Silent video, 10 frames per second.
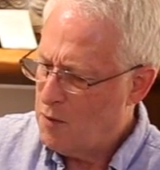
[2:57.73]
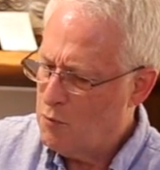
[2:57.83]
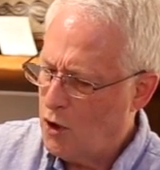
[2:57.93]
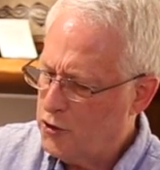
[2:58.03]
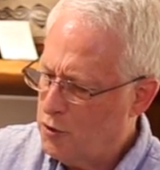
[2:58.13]

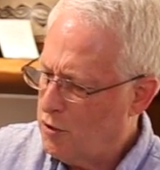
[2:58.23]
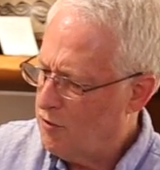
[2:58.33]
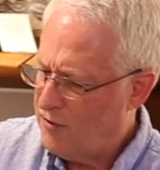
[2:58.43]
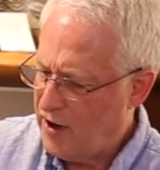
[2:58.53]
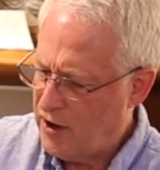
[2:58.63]
multiple
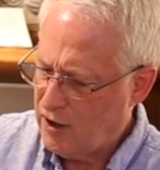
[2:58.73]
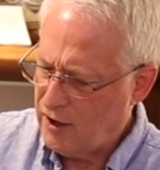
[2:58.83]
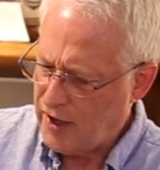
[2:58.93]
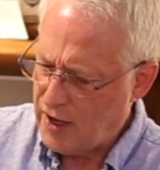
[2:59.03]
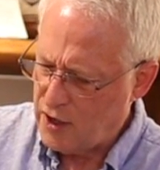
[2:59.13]
fire
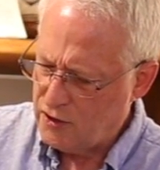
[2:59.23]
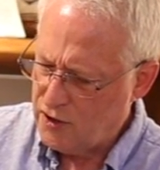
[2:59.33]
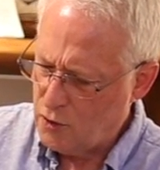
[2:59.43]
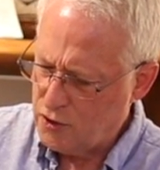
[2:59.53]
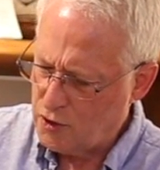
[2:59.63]
clouds.
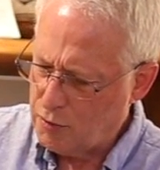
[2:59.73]
There was a